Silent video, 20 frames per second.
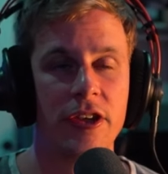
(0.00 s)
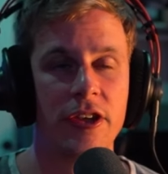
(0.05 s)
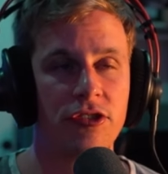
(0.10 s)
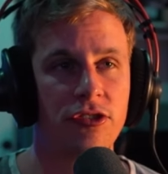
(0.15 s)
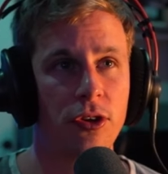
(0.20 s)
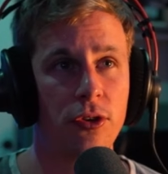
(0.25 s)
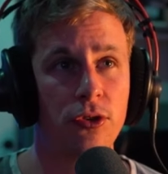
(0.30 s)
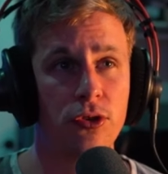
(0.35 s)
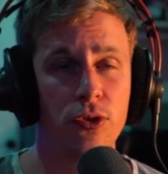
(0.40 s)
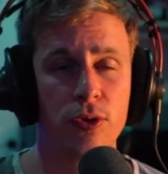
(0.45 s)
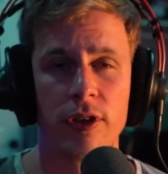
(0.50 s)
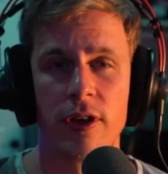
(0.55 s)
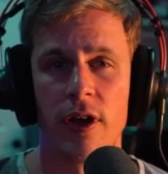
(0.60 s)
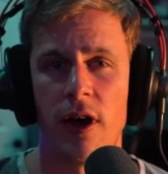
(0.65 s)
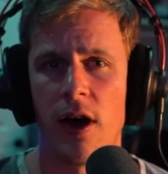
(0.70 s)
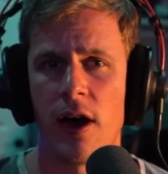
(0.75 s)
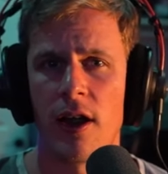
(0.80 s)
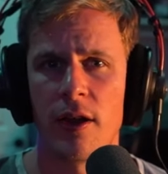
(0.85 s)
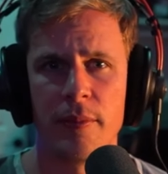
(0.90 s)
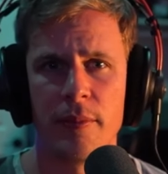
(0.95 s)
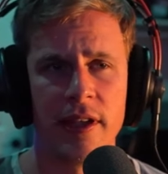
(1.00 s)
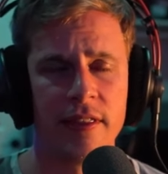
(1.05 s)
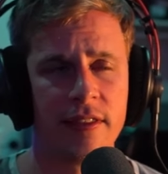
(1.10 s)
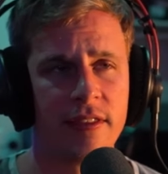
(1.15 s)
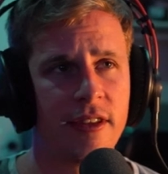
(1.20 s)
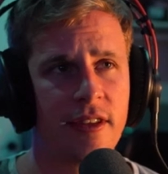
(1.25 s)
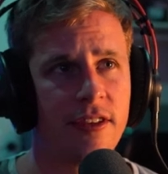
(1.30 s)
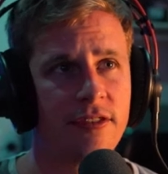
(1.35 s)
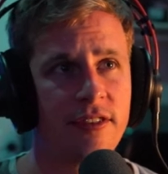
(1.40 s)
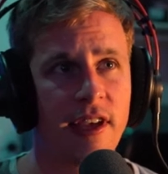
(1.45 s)
So you can automate
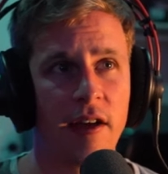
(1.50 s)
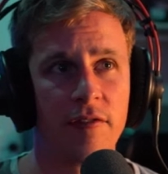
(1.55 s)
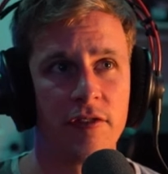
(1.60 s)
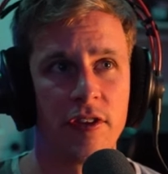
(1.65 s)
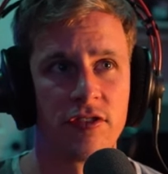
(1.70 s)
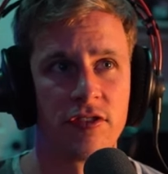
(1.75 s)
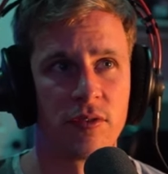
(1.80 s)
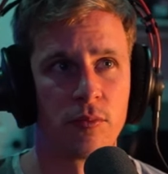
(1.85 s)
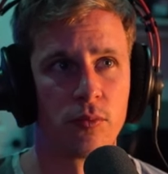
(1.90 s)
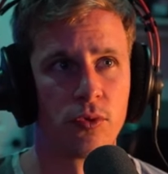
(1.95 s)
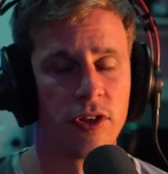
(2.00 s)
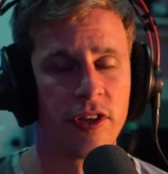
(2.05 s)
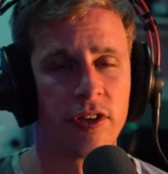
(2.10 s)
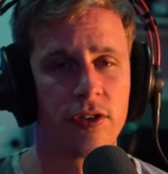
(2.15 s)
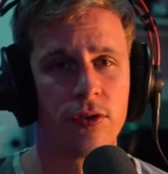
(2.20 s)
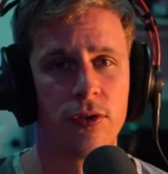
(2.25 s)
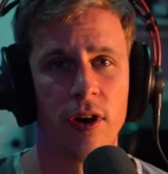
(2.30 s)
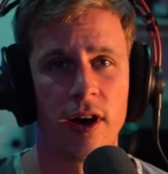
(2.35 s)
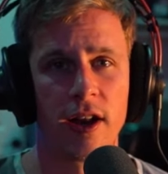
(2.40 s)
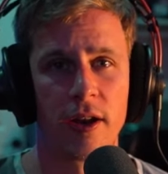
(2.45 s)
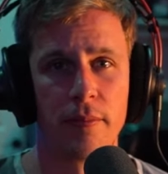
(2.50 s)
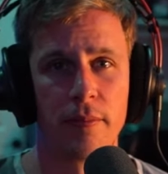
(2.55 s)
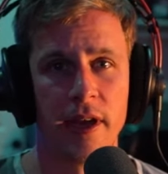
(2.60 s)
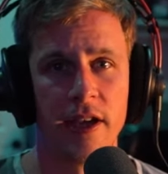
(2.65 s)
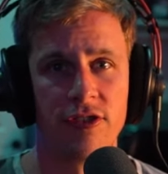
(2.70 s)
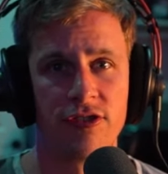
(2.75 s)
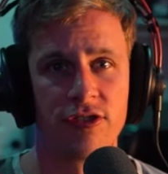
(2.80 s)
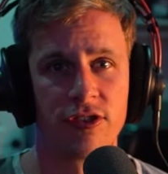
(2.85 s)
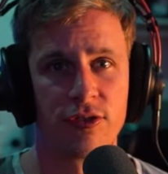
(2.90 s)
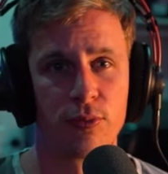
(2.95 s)
this. I've done some really cool
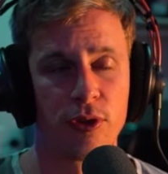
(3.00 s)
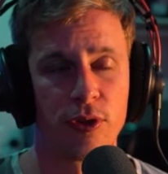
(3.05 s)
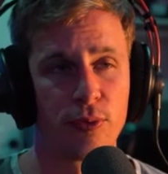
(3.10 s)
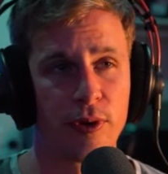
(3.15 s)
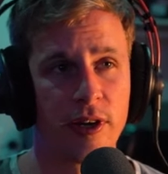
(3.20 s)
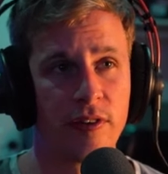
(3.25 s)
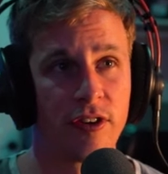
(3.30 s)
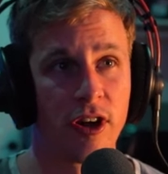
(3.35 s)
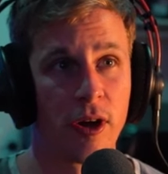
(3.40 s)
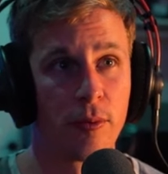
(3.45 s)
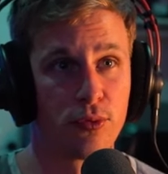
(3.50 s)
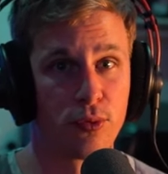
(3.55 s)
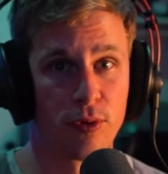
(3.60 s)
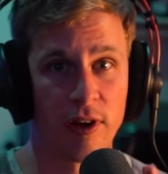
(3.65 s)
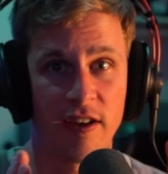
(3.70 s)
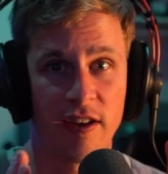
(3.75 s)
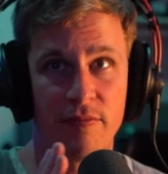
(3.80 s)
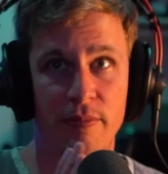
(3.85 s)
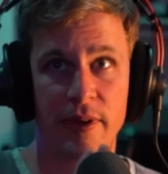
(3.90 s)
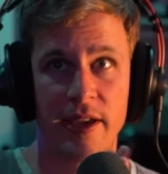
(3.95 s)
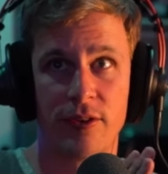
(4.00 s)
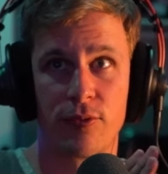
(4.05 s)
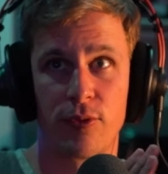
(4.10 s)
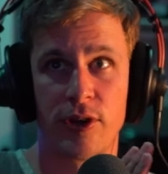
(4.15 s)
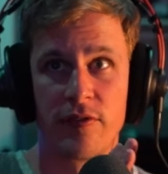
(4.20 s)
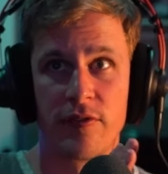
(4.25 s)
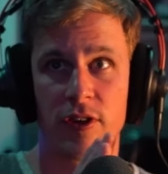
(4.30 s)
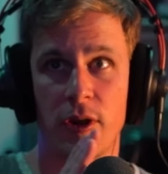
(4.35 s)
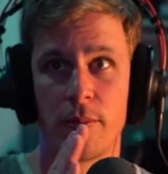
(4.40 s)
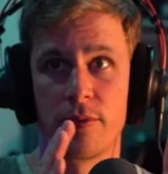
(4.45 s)
automation with reverbs where I've made
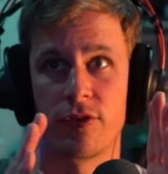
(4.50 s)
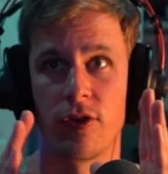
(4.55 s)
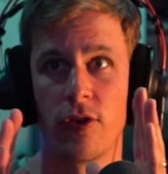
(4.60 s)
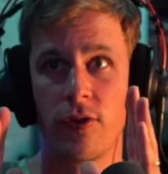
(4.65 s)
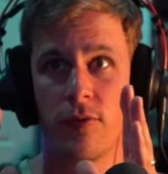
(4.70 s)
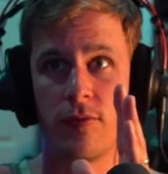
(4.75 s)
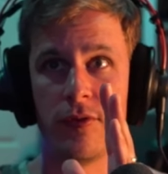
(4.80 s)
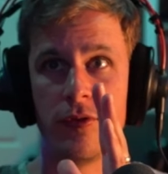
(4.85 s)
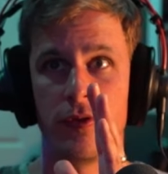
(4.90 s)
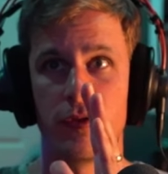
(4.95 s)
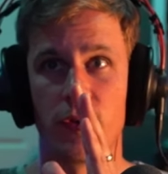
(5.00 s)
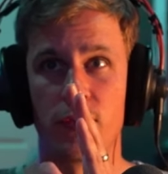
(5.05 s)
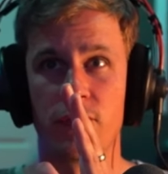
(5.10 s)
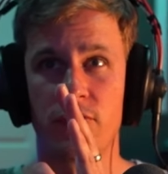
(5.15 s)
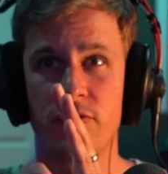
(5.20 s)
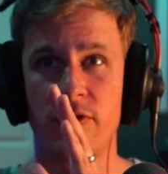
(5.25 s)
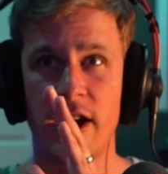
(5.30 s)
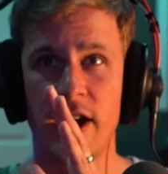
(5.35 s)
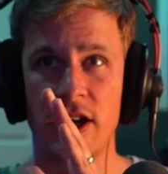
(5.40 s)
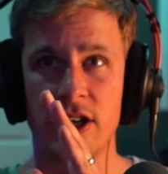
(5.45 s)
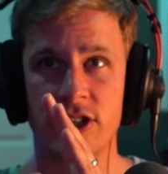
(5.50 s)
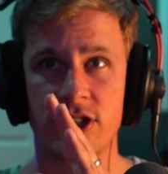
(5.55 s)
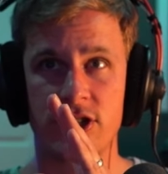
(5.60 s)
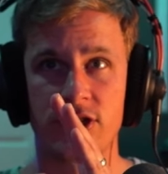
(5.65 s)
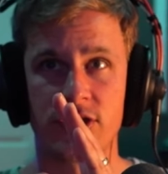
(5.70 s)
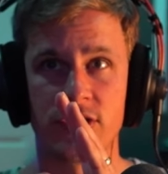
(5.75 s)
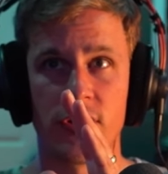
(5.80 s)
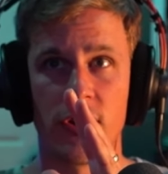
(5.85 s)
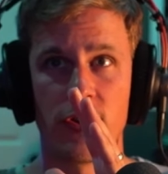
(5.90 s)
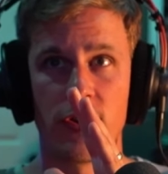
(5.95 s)
reverbs go, very
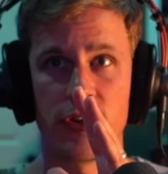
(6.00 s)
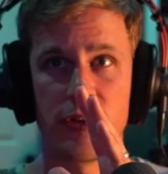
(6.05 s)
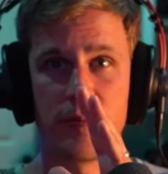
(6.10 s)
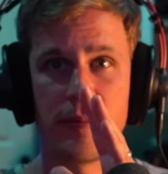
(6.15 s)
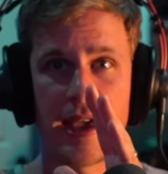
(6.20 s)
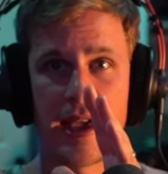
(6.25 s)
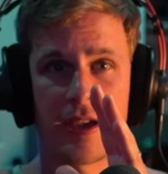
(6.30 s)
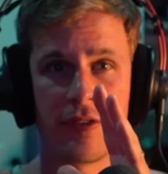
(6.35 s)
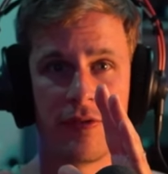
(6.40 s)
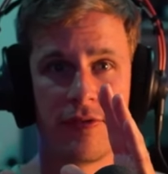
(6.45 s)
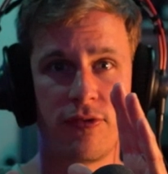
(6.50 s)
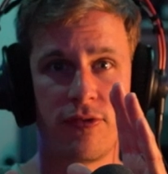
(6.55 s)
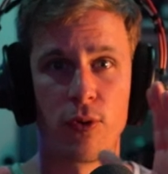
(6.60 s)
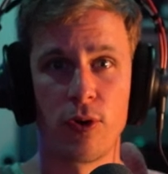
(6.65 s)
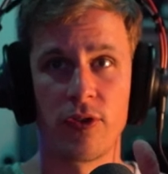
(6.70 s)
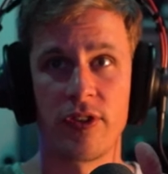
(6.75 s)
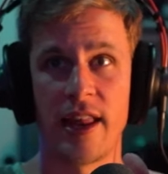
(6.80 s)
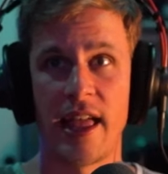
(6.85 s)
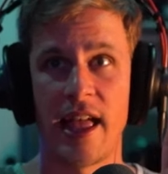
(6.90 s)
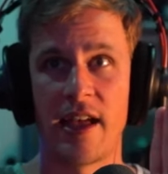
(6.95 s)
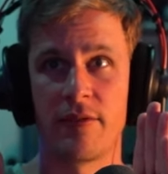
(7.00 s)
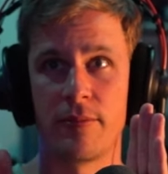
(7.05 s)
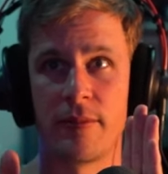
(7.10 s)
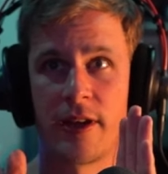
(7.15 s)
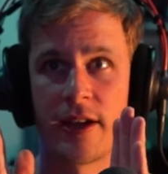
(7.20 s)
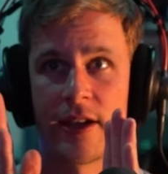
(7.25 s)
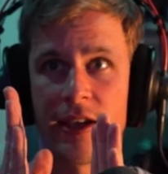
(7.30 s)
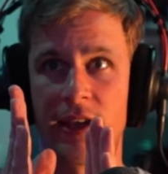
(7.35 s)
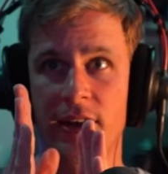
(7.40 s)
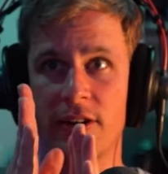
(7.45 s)
slowly back and forth and have them
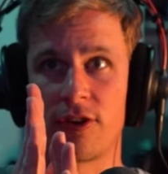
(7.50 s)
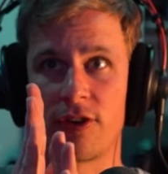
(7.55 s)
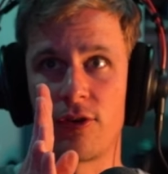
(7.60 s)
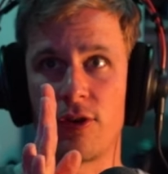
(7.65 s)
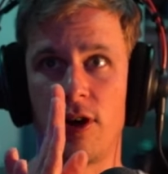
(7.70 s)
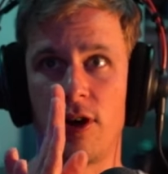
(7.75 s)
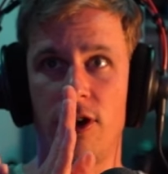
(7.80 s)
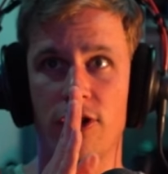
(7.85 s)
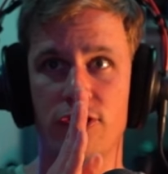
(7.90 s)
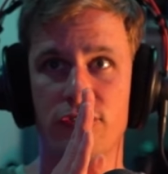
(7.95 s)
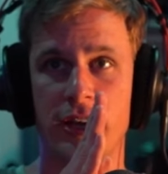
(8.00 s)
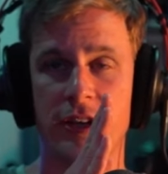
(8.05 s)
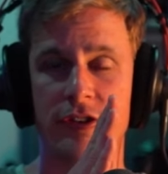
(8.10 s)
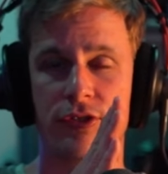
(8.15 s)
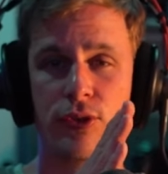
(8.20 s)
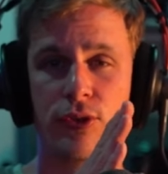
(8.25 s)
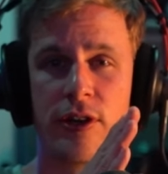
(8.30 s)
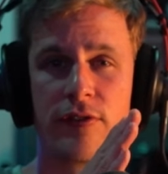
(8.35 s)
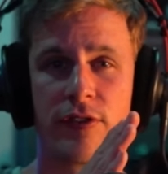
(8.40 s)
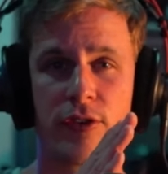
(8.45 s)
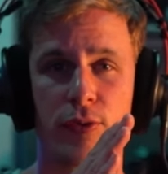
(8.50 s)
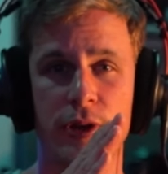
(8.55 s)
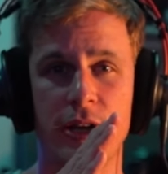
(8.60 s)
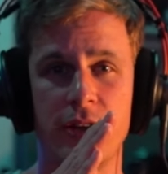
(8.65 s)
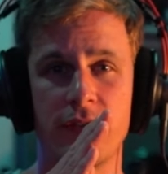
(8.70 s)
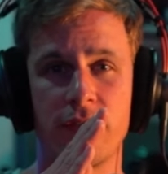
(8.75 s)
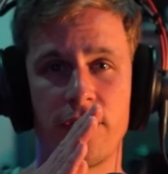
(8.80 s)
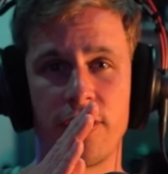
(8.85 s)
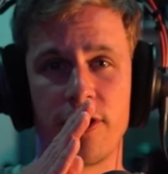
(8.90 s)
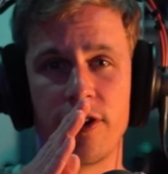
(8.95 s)
like kind of cross like two different
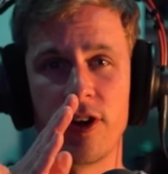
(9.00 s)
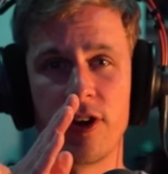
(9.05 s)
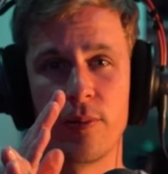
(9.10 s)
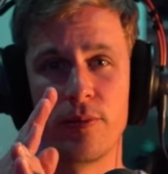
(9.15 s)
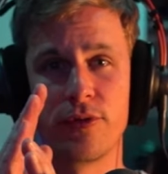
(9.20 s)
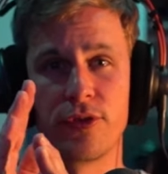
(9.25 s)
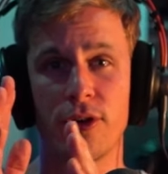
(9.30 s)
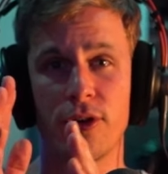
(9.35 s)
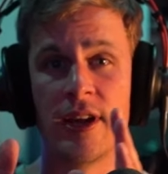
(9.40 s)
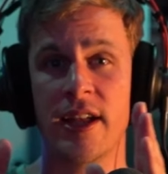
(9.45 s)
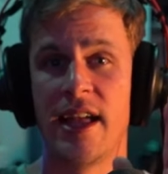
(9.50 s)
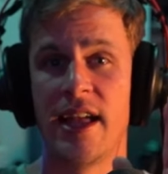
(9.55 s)
reverbs, or